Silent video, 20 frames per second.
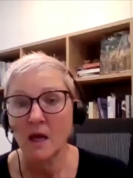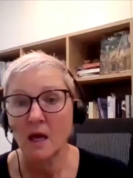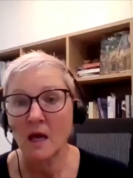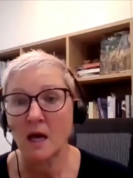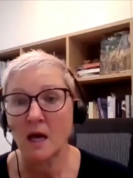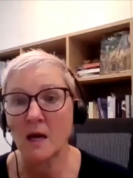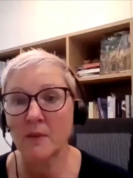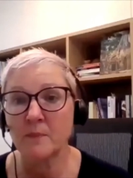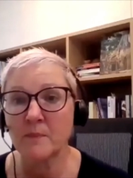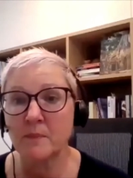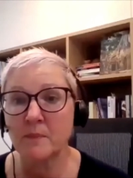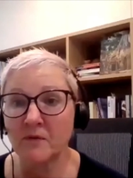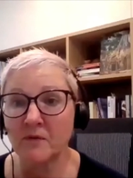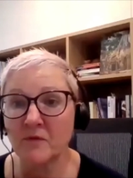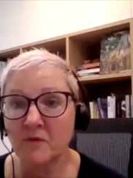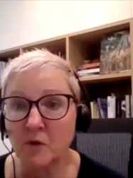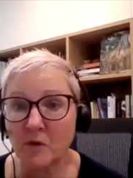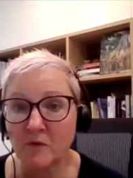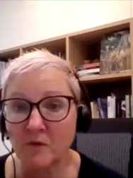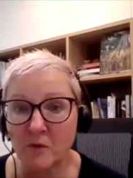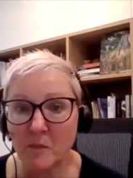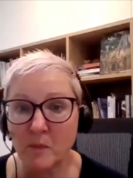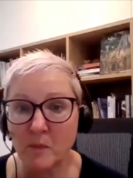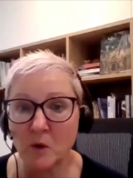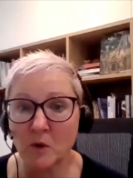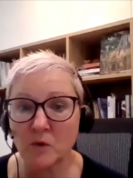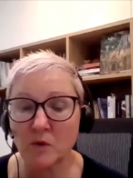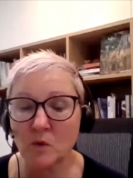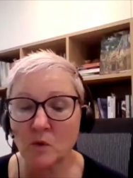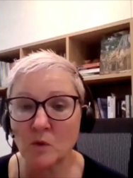But for
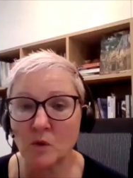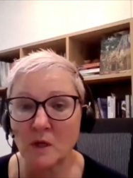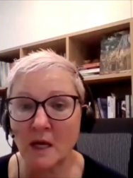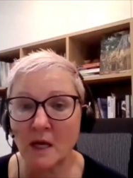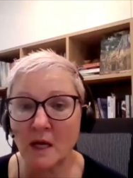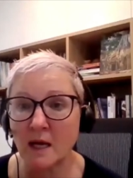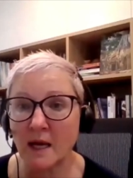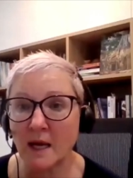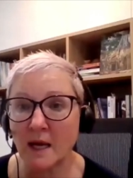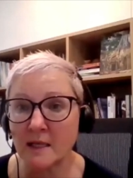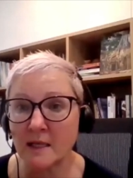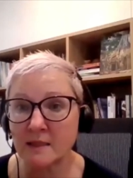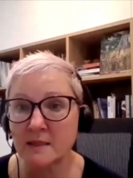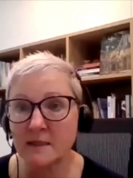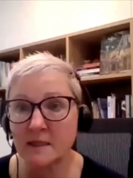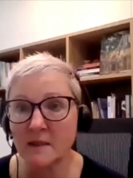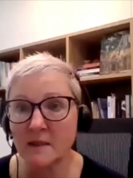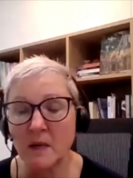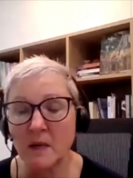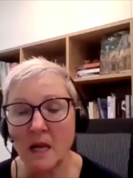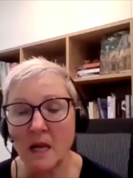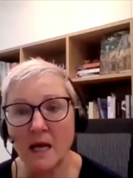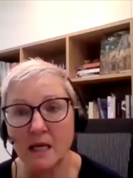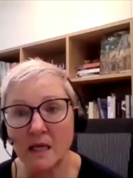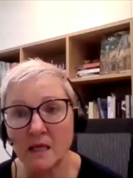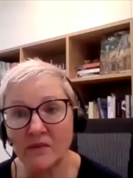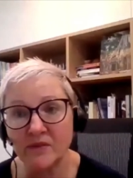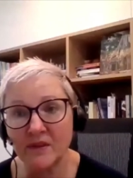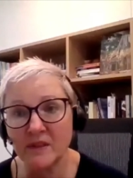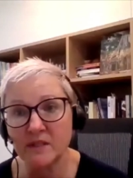both Guna and Semmalar,
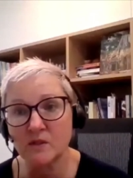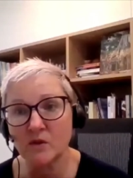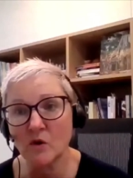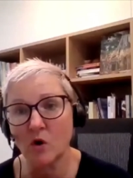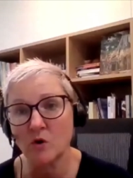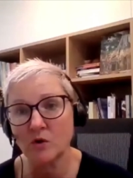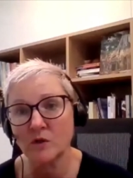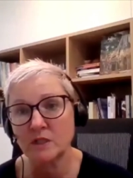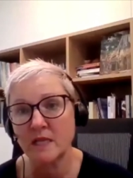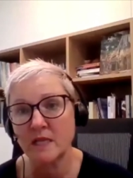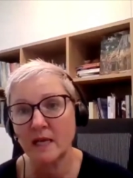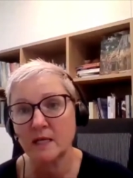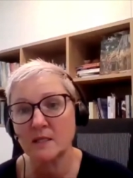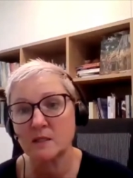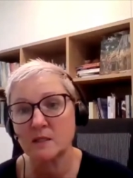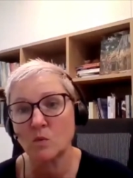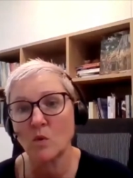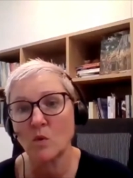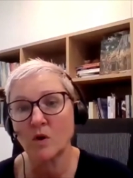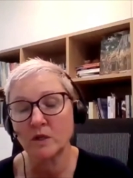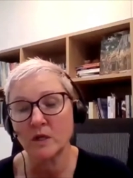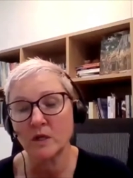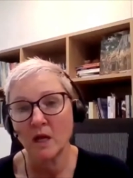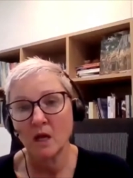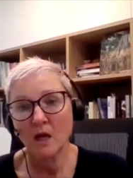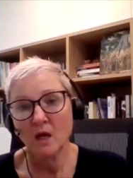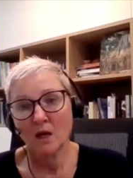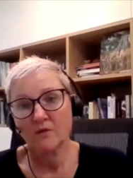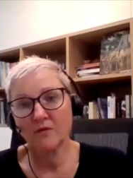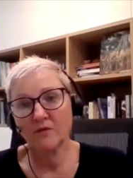in this context, what
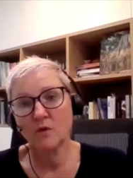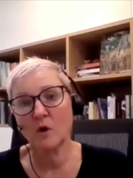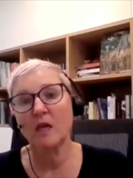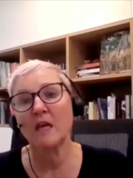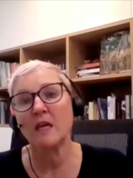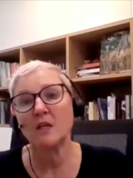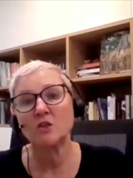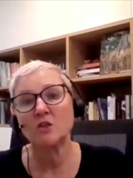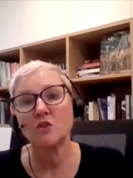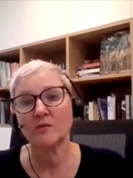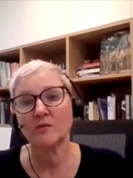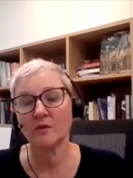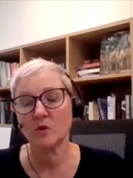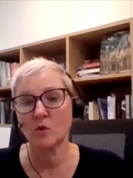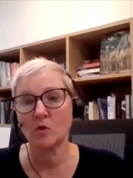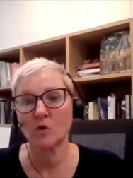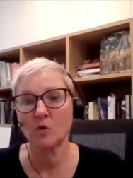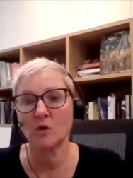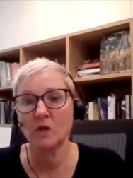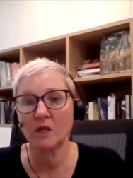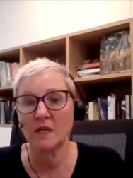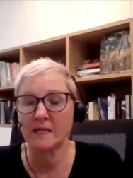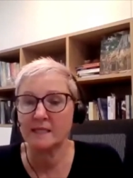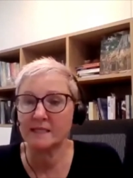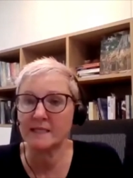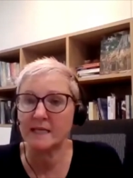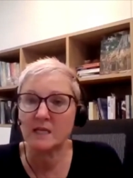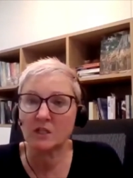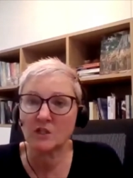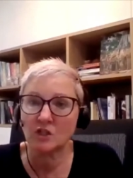for each of your
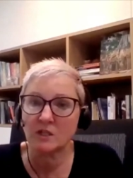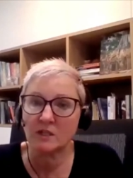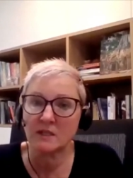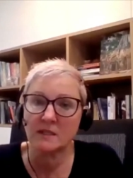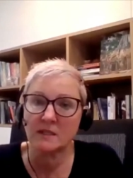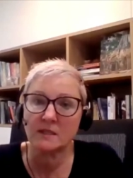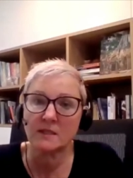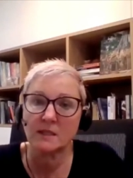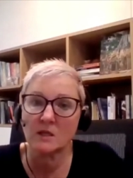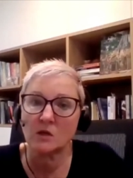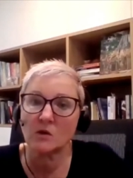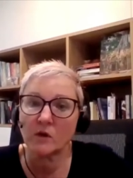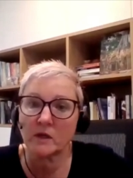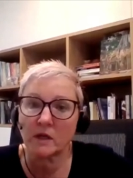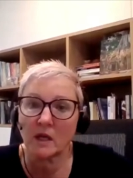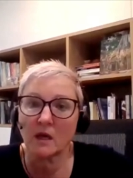organizations are your